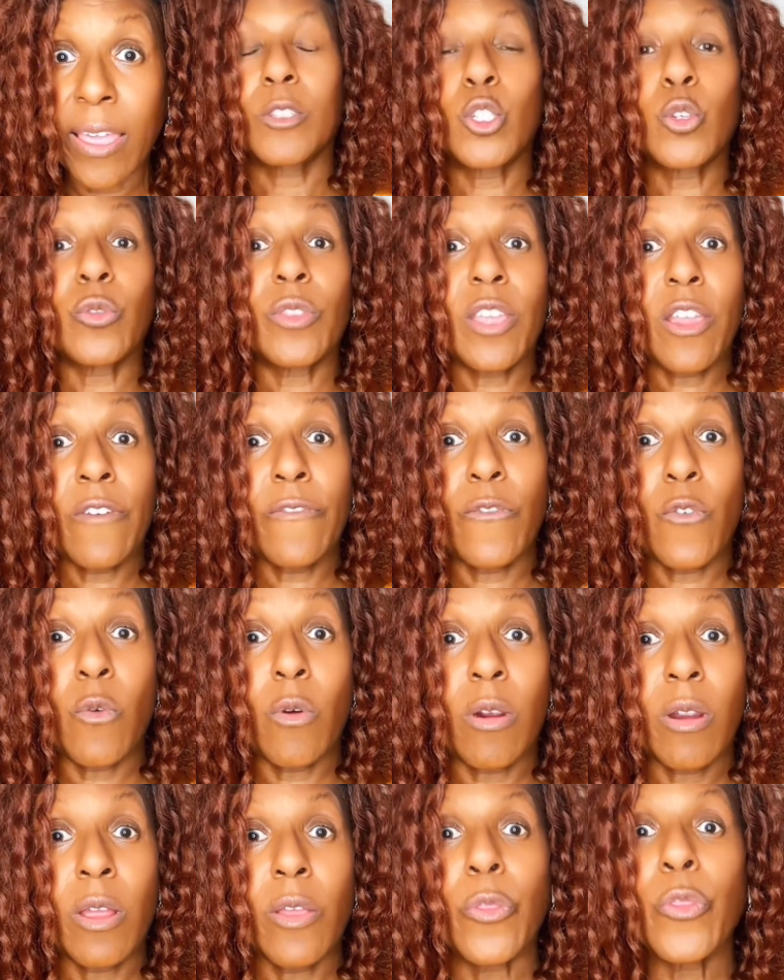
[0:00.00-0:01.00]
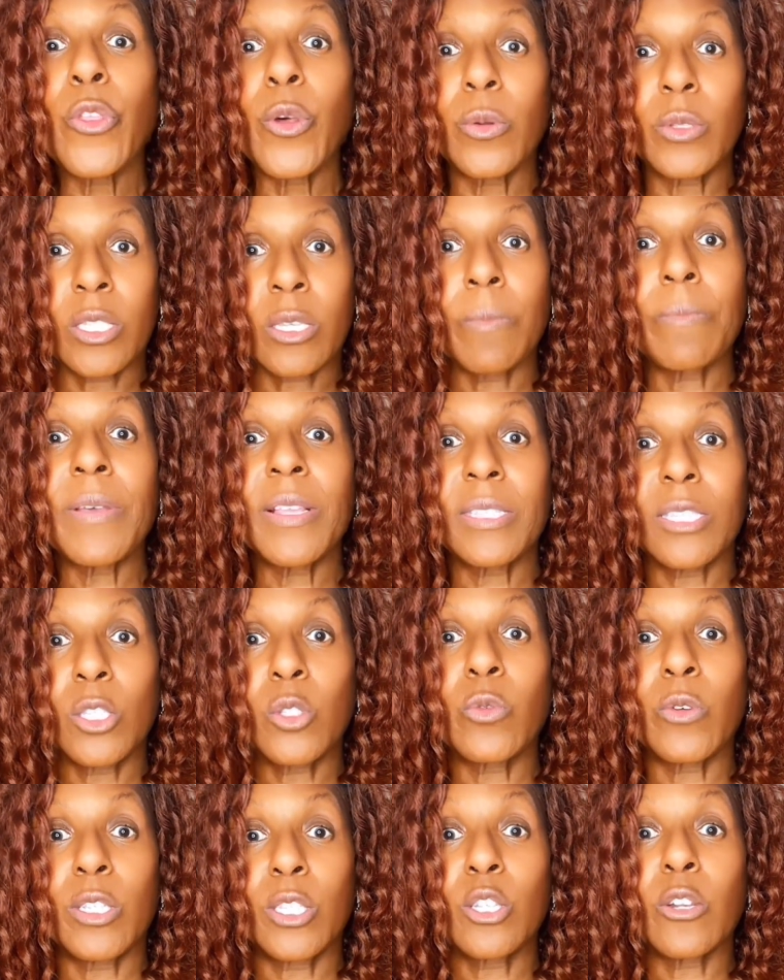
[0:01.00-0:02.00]
So therefore, those
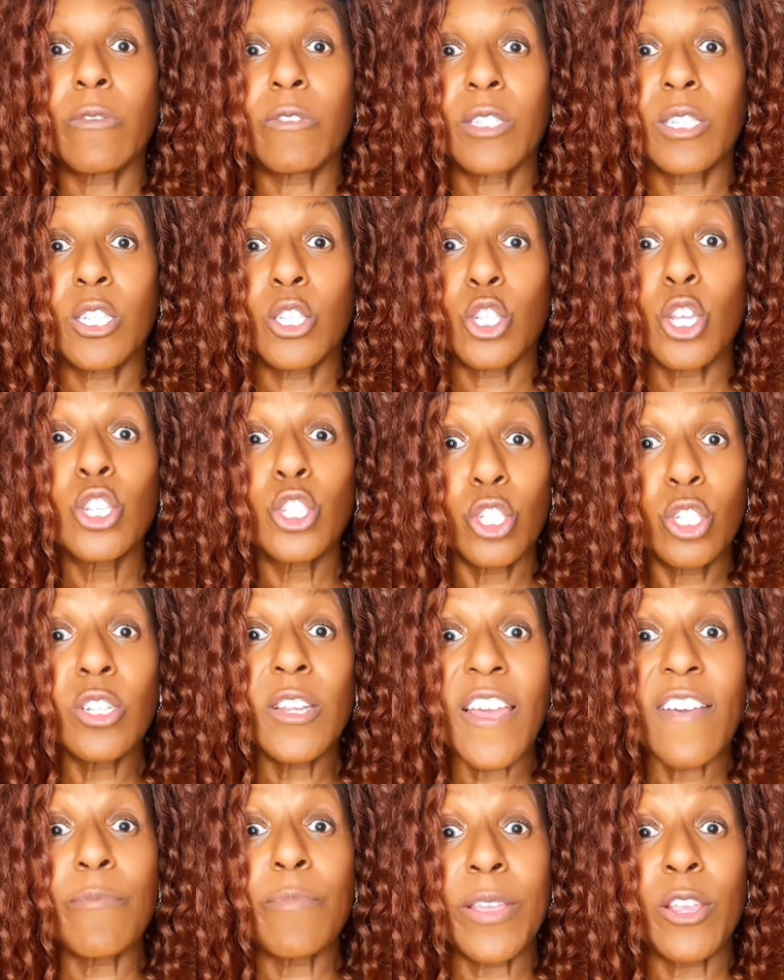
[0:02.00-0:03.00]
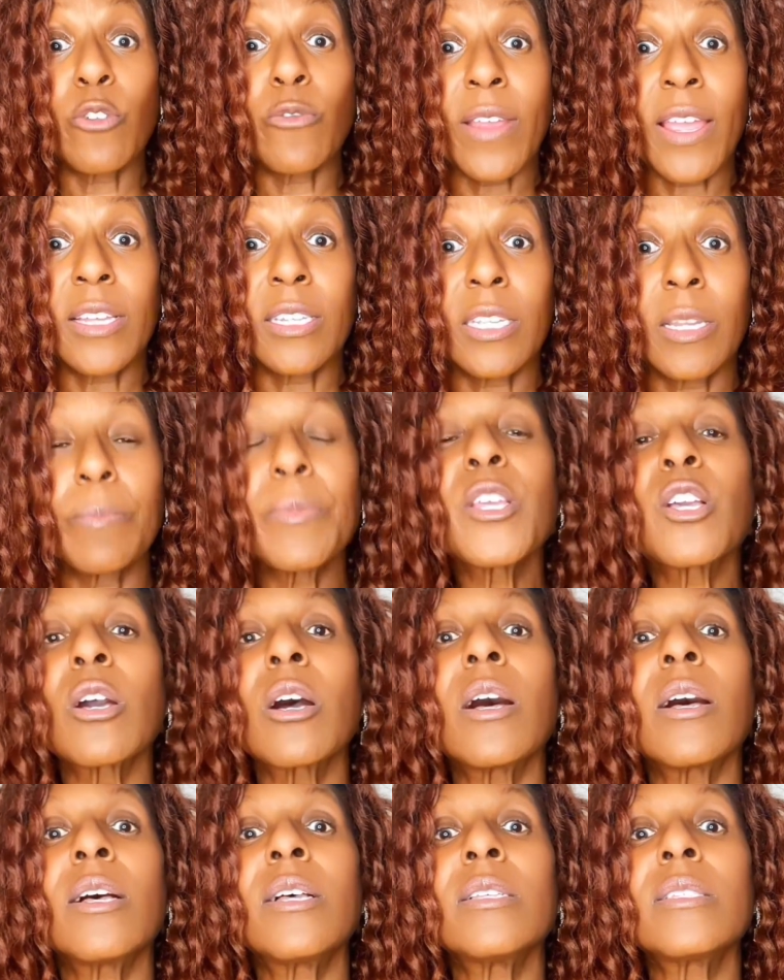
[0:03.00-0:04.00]
compensatory services should have been granted
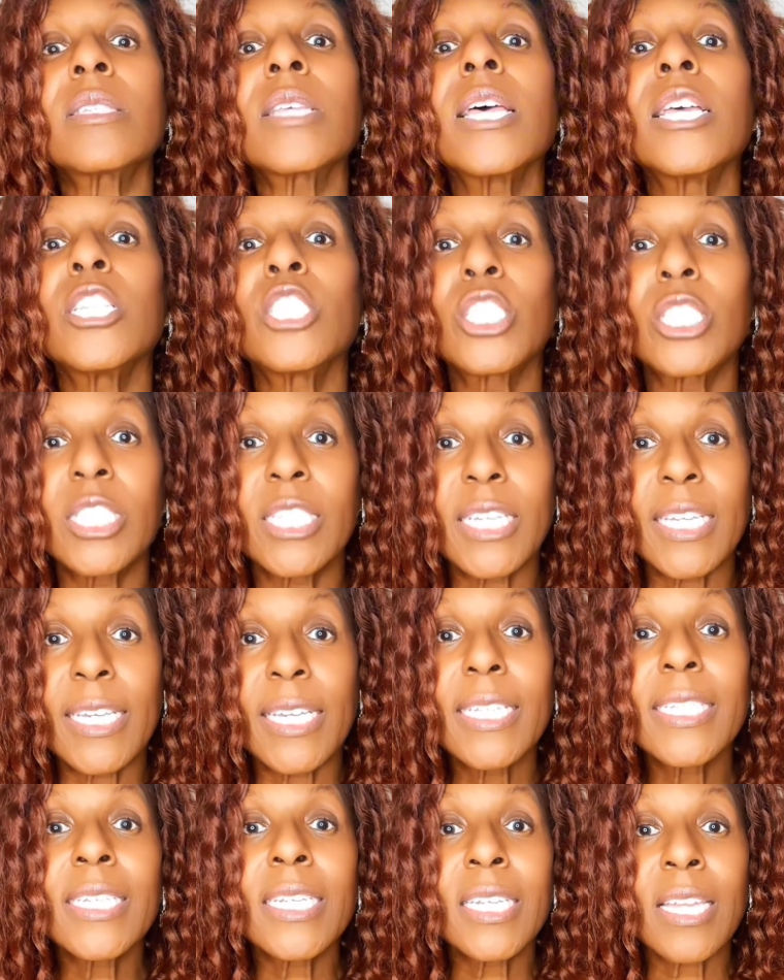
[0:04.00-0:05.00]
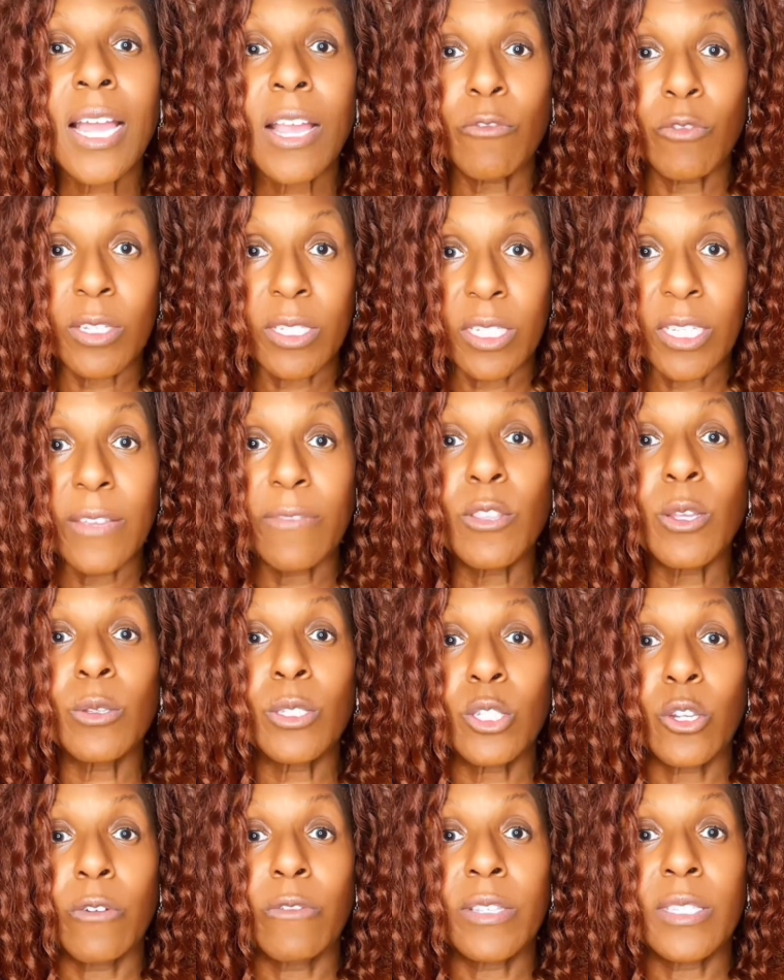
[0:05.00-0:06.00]
because she did not receive those
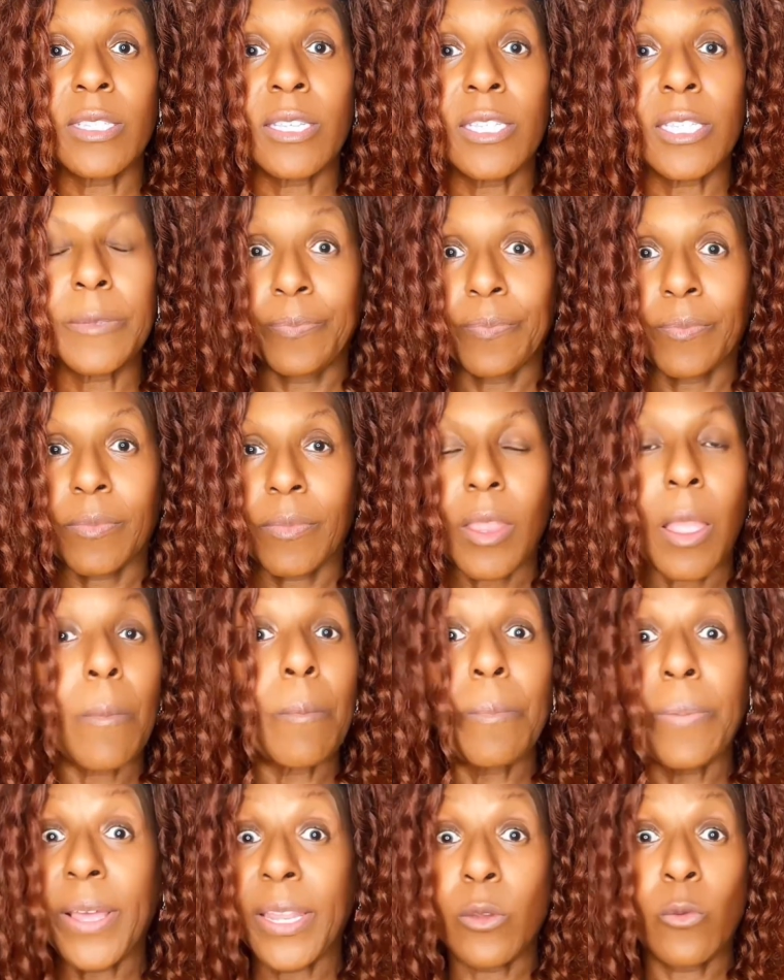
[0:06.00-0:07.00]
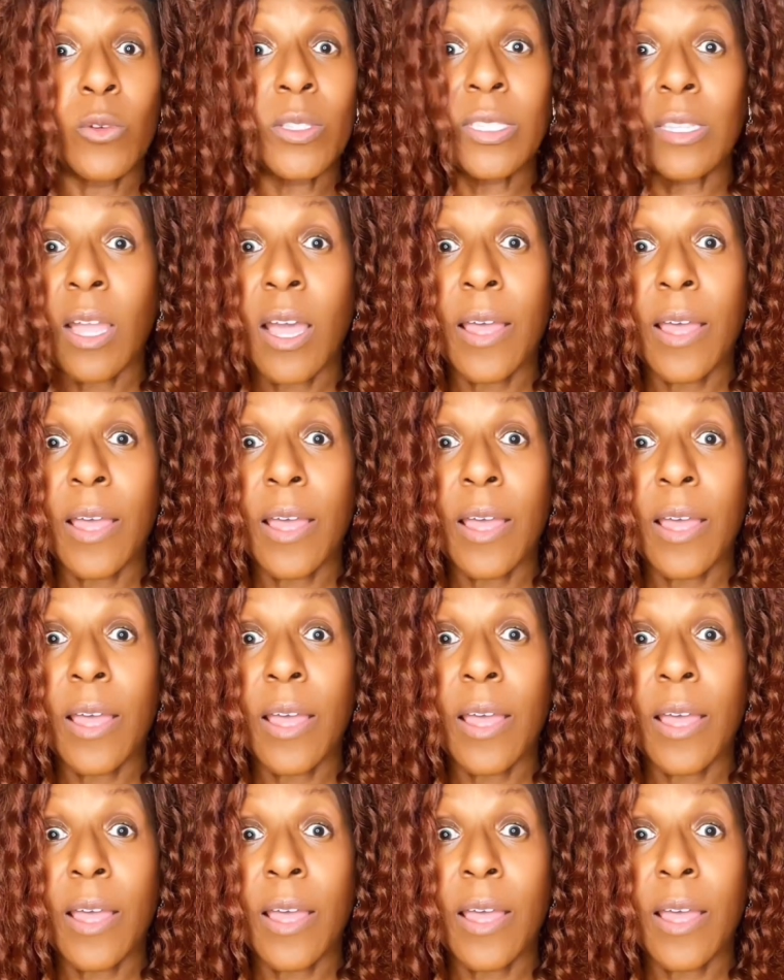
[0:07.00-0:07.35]
services, but it was not.